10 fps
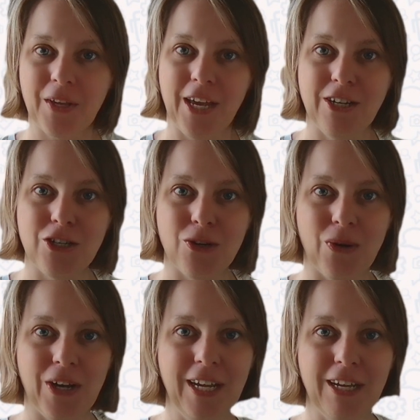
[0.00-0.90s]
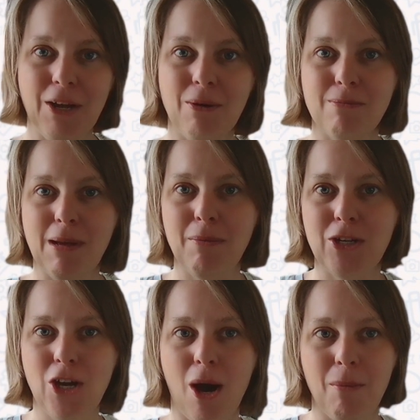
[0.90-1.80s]
Enjoy. Remember
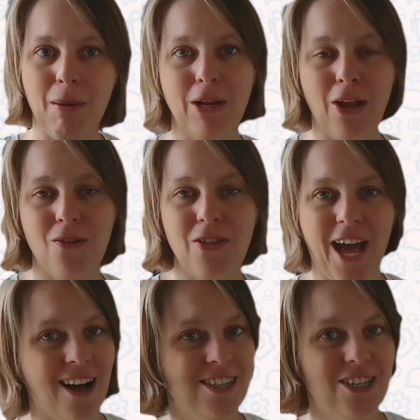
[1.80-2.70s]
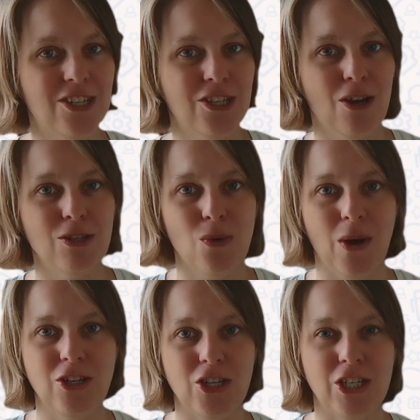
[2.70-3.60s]
to comment below the answers to those
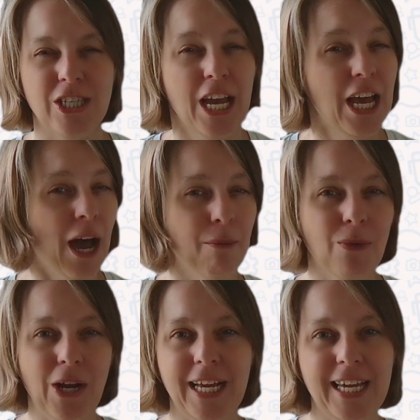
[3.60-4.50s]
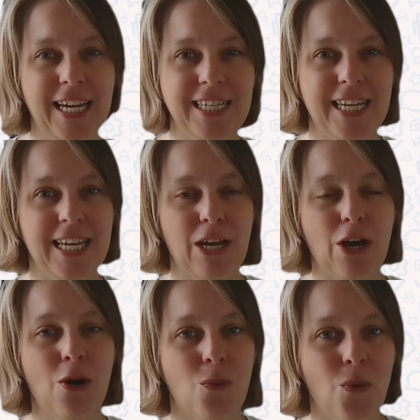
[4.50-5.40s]
questions. I'm really keen to
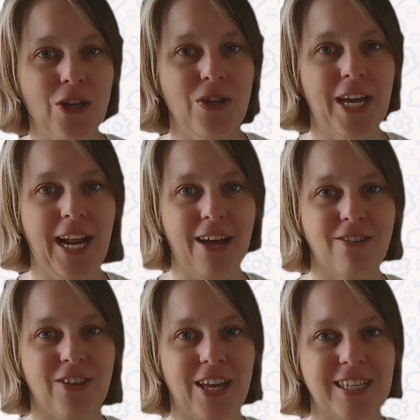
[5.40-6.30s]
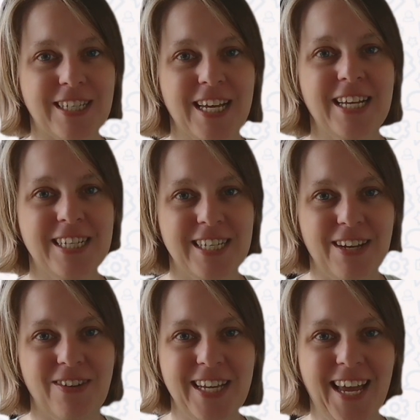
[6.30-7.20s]
hear what you get out of this. See
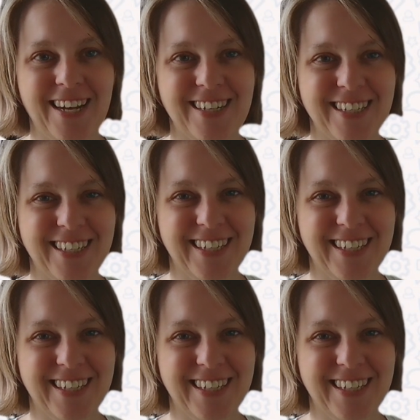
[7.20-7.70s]
you at the end.